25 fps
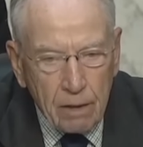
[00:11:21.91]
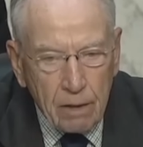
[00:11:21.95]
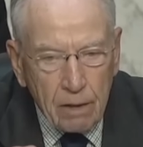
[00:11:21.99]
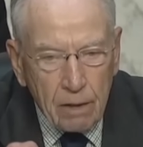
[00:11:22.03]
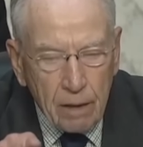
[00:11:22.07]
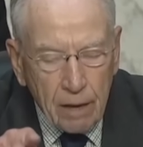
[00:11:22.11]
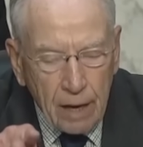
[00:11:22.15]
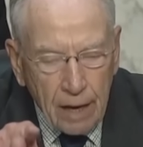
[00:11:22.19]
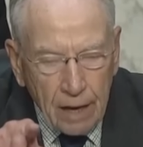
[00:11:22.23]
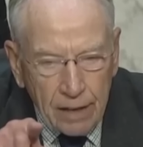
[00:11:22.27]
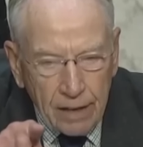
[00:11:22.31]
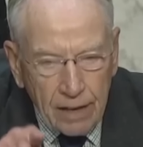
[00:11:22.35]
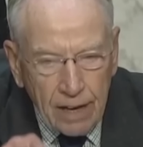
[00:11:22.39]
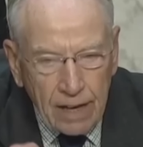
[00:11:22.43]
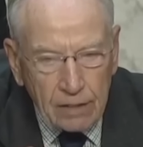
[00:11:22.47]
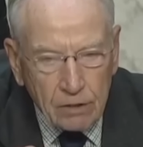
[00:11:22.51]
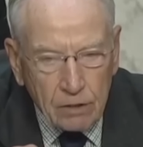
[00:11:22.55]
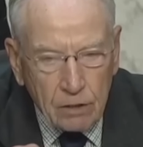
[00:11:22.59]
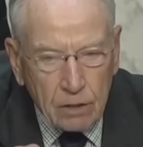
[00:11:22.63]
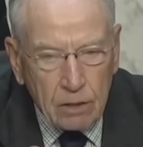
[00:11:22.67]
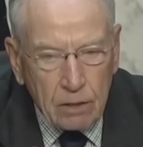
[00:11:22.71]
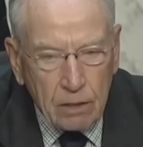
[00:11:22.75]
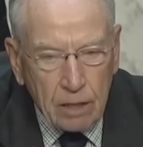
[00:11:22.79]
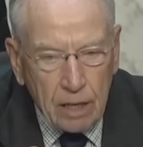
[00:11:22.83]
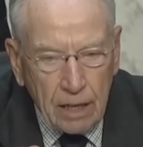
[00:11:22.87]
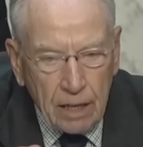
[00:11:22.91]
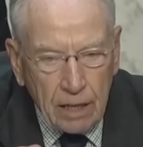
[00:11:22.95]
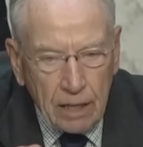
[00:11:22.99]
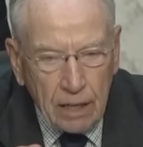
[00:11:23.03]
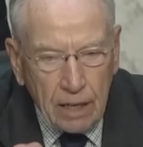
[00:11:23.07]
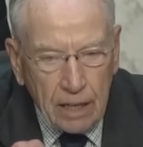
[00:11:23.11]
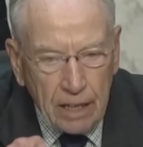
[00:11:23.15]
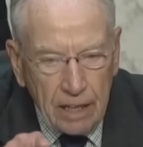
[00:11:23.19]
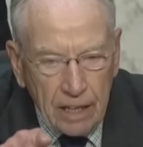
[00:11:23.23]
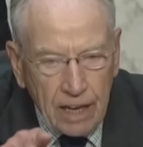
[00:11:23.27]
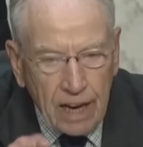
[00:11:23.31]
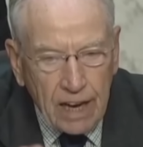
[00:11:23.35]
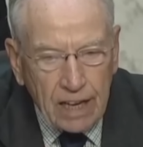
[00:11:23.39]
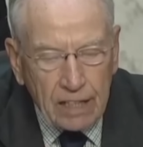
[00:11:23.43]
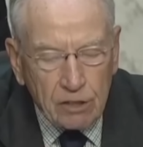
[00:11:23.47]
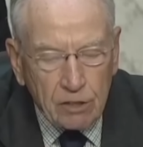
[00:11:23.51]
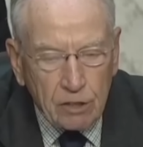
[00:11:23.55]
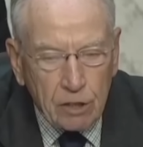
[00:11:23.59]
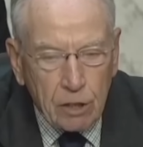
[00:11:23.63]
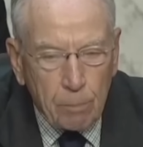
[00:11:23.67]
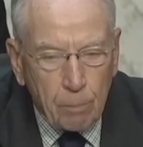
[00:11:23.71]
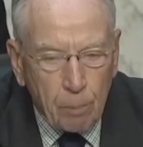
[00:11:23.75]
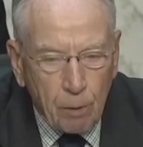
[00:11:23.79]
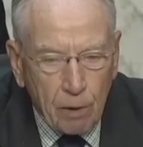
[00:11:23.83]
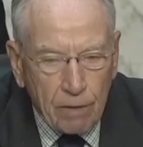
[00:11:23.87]
And he has the
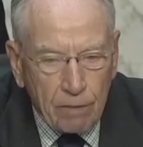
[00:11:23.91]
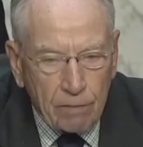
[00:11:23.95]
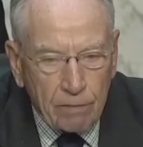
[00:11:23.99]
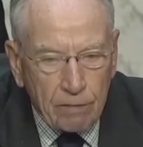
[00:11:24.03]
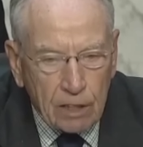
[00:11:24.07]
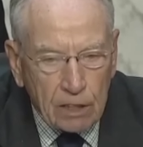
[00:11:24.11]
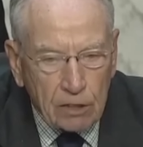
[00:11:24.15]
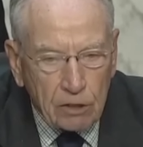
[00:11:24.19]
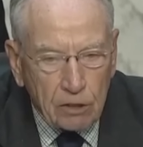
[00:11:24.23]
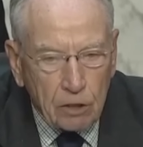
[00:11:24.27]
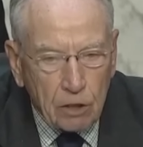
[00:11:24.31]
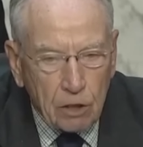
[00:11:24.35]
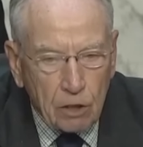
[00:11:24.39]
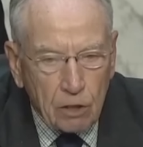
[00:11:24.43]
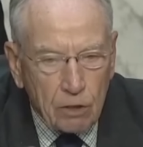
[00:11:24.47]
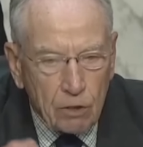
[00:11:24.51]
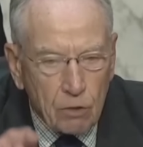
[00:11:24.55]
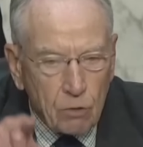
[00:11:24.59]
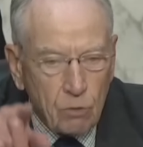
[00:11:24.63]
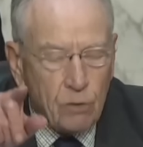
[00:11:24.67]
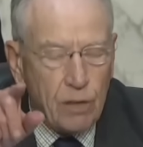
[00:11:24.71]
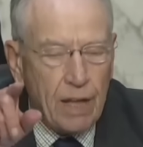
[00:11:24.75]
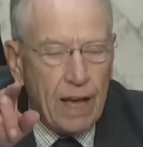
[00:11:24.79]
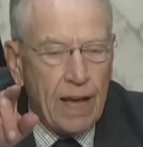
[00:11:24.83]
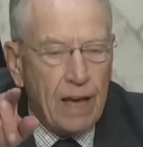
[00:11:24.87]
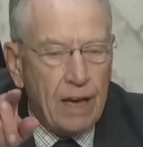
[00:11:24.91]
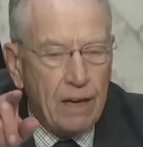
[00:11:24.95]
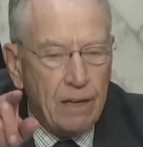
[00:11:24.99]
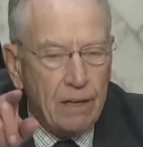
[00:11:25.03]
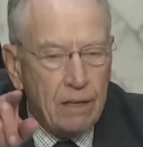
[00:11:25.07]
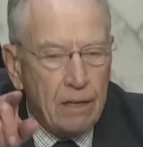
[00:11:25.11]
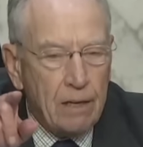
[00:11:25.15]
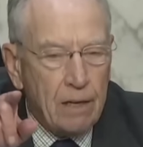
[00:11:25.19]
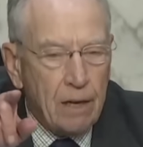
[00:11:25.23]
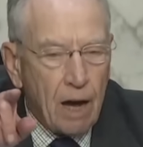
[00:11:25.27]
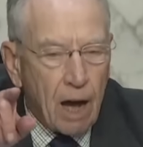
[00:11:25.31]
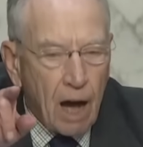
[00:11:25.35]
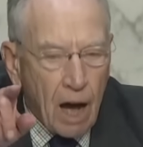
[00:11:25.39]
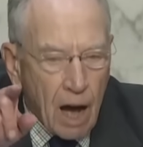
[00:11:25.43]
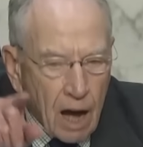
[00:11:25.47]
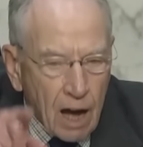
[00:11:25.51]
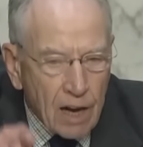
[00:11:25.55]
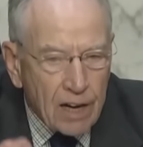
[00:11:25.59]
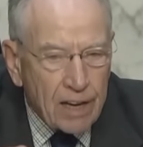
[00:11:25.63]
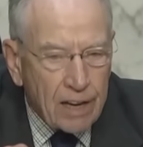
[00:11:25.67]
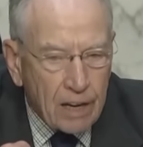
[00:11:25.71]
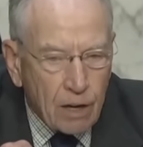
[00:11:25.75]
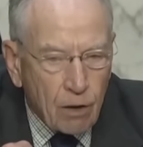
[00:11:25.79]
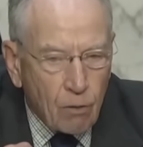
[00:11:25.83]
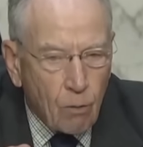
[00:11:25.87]
privilege to do that
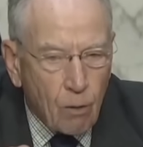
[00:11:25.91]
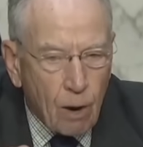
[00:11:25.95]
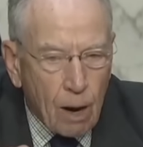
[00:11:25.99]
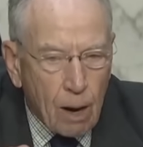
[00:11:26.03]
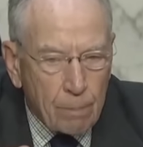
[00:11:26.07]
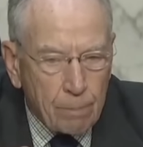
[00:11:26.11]
uninterrupted.